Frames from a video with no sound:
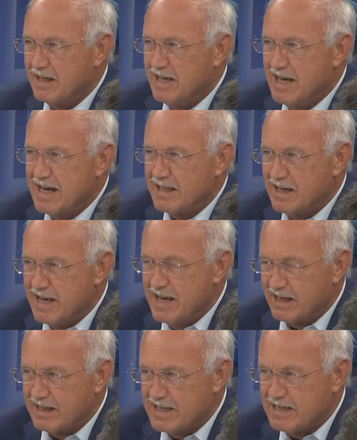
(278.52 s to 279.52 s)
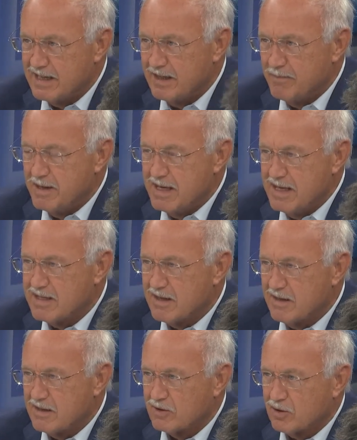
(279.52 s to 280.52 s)
Today, there
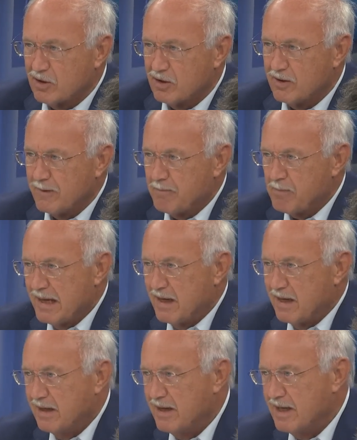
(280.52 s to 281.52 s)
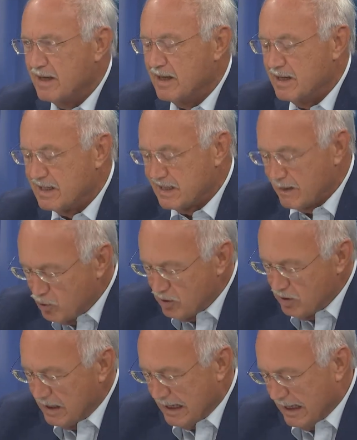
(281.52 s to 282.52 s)
are links that we've set up
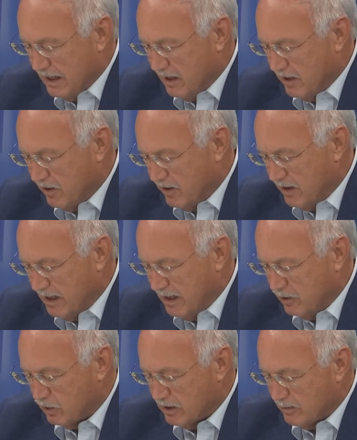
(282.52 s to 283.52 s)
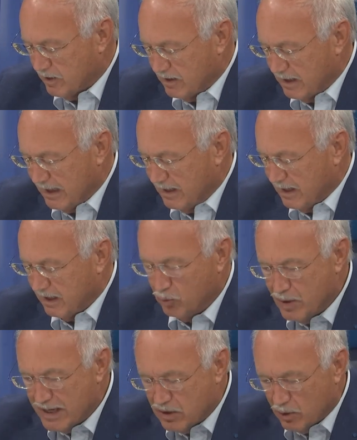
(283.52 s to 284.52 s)
between the
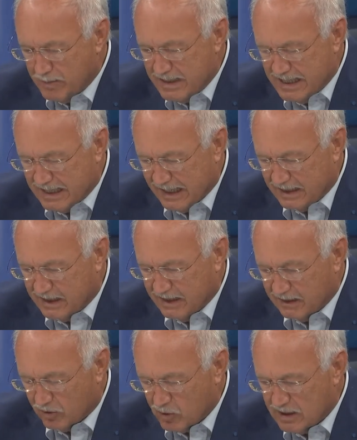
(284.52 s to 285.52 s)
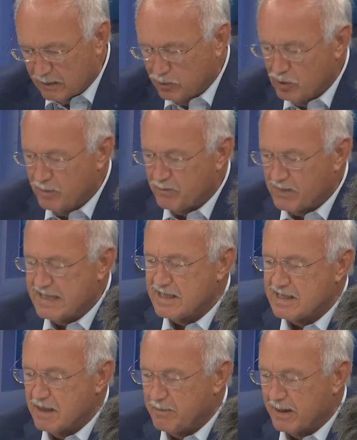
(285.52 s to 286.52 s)
emergency rescue
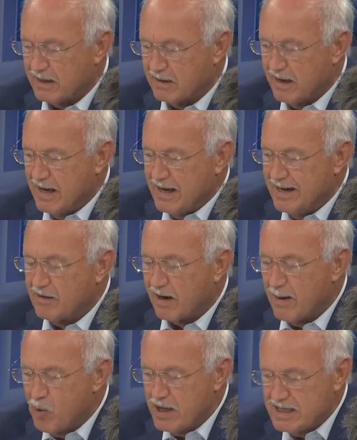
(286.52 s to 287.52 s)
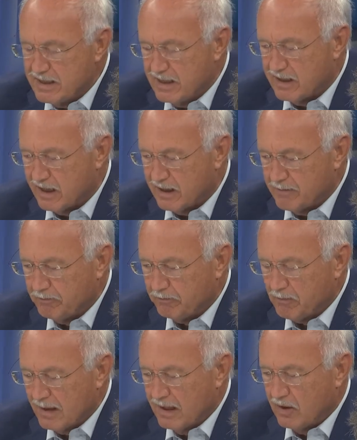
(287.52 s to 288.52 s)
services, the medical
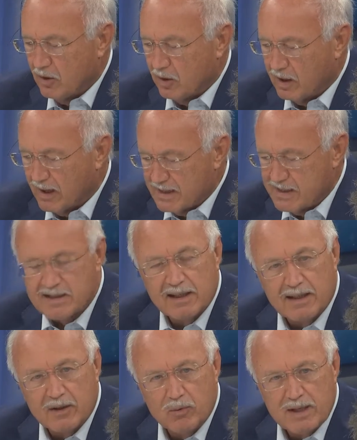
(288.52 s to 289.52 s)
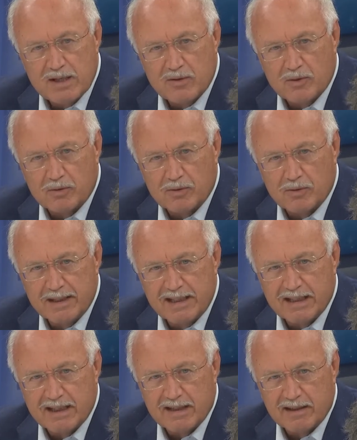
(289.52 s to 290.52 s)
personnel, and the retirement homes. And in
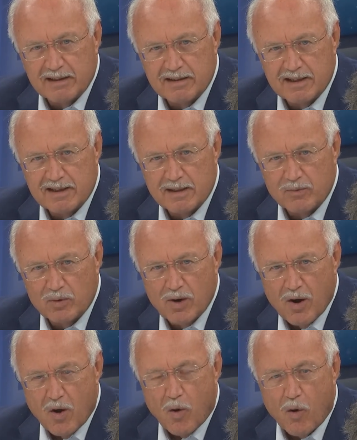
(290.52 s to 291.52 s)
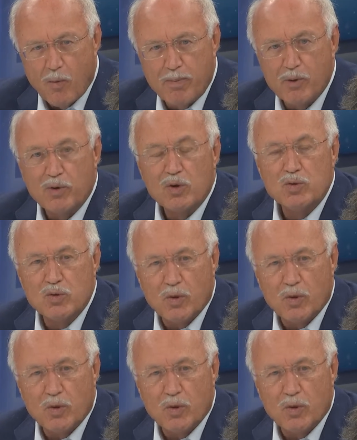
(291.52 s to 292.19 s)
half of the cases, thanks to this